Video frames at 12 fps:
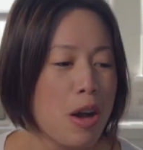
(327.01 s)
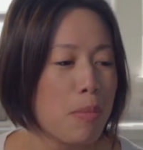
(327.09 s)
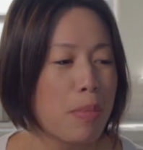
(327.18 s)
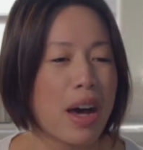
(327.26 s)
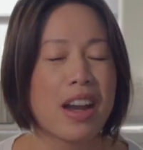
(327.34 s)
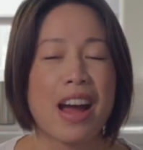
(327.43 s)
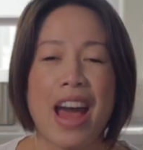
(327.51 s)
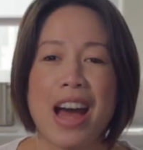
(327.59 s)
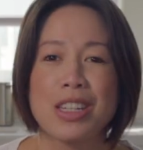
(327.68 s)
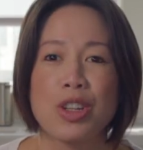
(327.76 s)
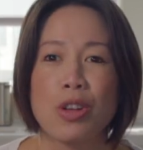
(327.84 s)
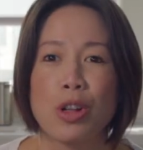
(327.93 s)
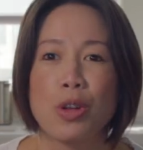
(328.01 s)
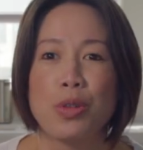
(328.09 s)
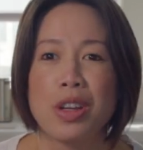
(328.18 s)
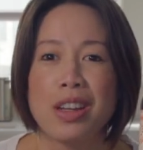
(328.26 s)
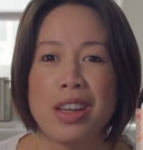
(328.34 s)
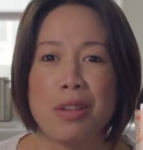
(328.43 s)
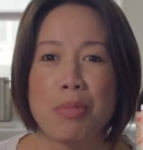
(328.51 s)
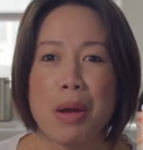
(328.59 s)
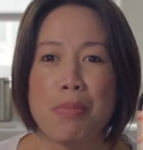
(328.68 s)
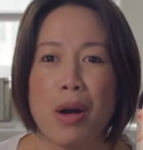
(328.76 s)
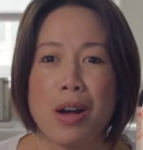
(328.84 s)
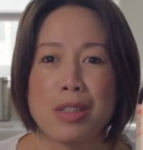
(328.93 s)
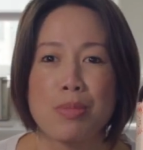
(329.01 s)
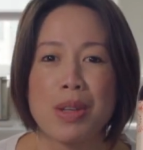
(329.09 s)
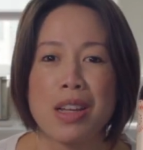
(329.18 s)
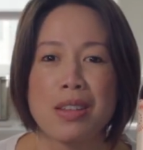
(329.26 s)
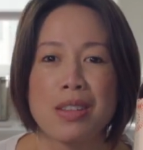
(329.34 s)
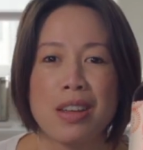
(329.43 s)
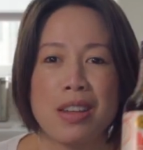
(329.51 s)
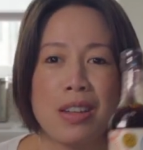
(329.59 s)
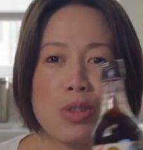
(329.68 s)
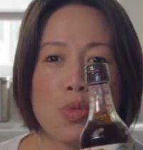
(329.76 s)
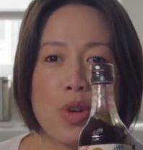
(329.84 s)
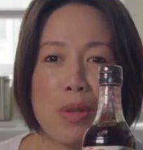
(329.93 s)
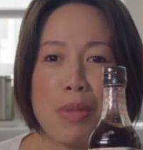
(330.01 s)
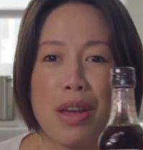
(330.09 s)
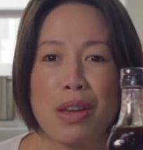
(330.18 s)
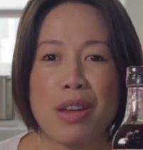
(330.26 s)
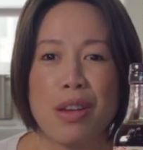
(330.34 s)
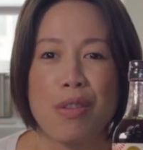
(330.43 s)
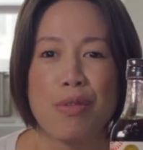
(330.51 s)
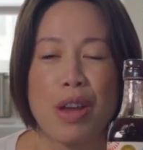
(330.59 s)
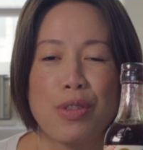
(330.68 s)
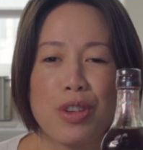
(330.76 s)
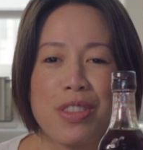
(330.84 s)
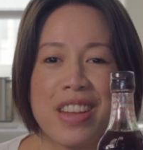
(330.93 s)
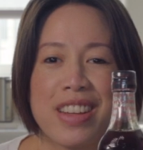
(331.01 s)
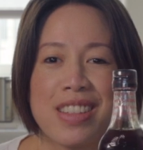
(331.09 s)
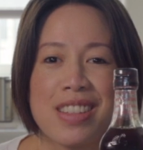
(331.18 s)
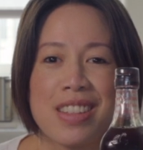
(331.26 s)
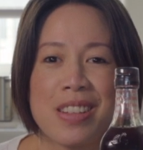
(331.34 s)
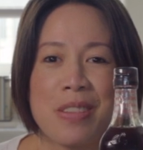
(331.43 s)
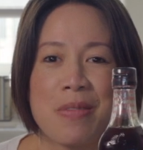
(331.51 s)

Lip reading: But I had to include it in my box because it is one of my favorite things.